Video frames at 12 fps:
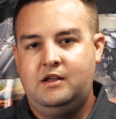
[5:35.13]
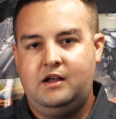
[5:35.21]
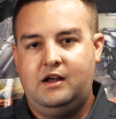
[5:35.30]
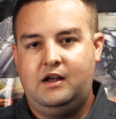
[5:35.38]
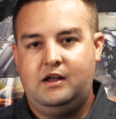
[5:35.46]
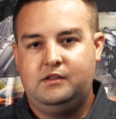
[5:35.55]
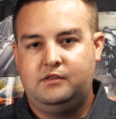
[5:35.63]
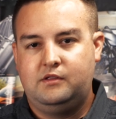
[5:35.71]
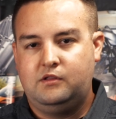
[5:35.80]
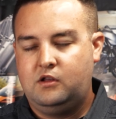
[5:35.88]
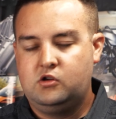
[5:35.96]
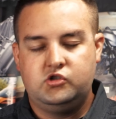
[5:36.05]
the
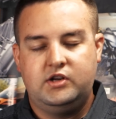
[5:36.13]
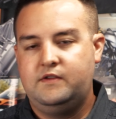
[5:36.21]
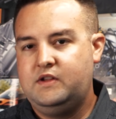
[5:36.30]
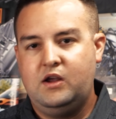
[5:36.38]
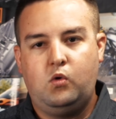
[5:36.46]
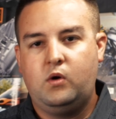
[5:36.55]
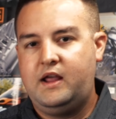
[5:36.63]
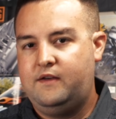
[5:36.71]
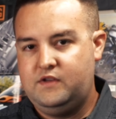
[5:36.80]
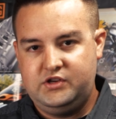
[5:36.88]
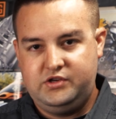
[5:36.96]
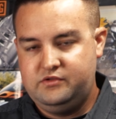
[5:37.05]
longevity, I won't
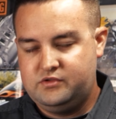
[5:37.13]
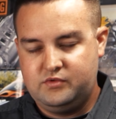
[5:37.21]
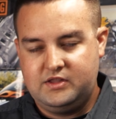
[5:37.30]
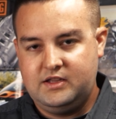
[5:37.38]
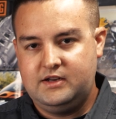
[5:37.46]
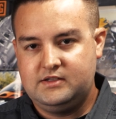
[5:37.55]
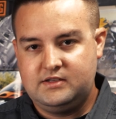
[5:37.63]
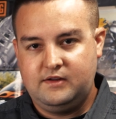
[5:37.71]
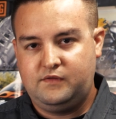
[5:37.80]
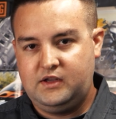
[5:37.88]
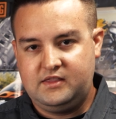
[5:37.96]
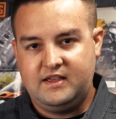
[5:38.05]
have issues with it and
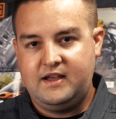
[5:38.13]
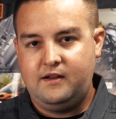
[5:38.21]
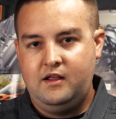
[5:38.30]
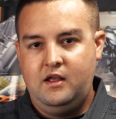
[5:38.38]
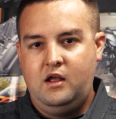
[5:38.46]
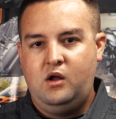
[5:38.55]
stuff like that.